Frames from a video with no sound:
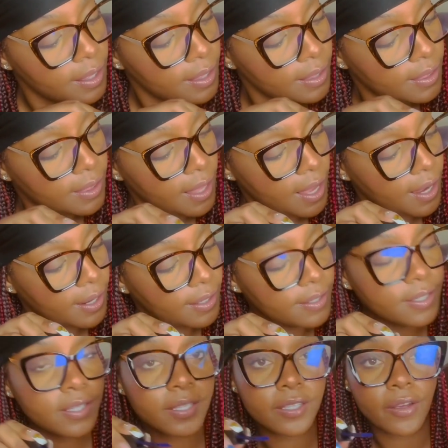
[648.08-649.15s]
that
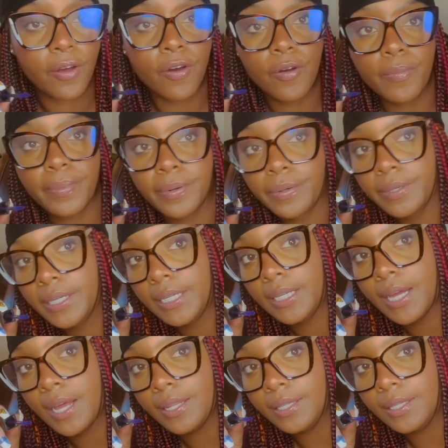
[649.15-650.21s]
is so
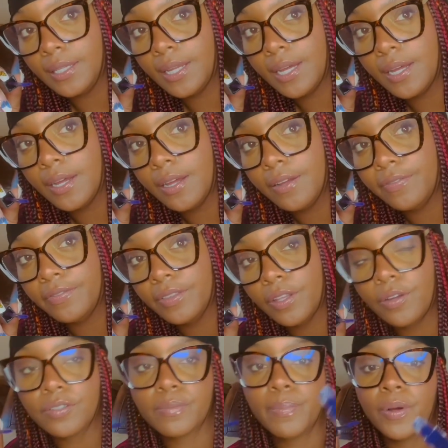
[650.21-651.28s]
pretty. I love
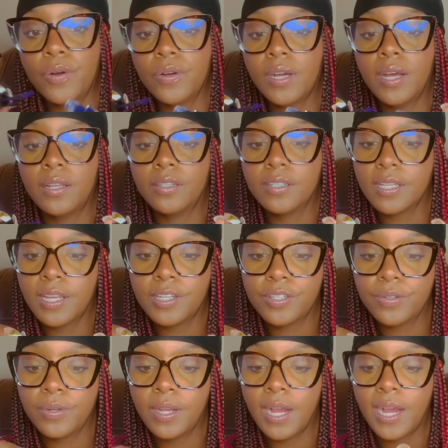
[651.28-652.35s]
those bold colors. As
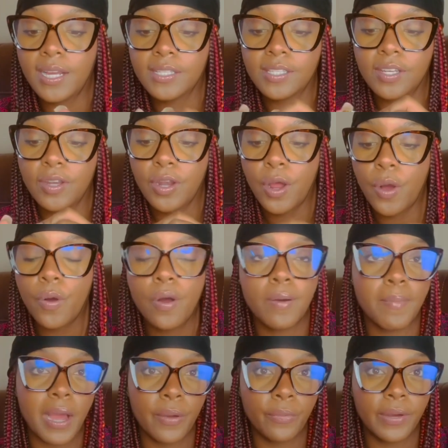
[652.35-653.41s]
you guys know, on
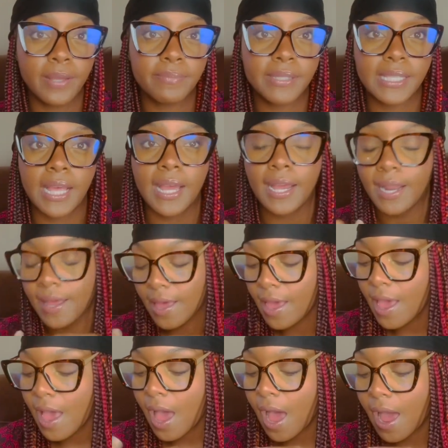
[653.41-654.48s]
my website,
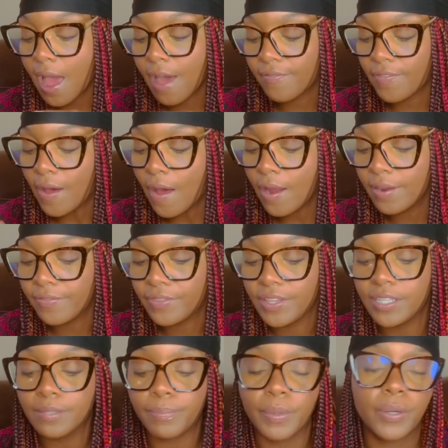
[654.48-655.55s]
I have all of
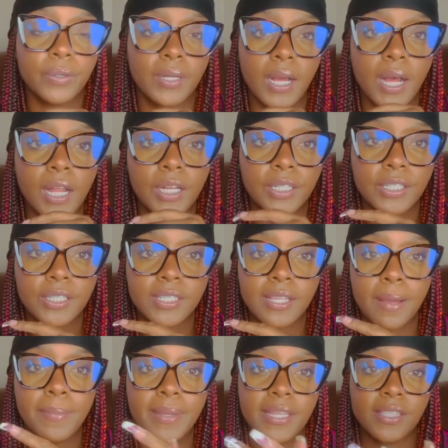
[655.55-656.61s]
these bold colors.
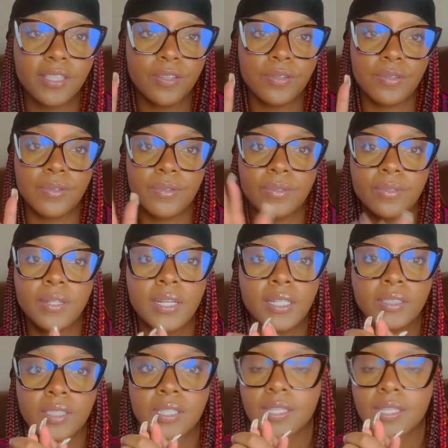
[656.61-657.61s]
I'm into just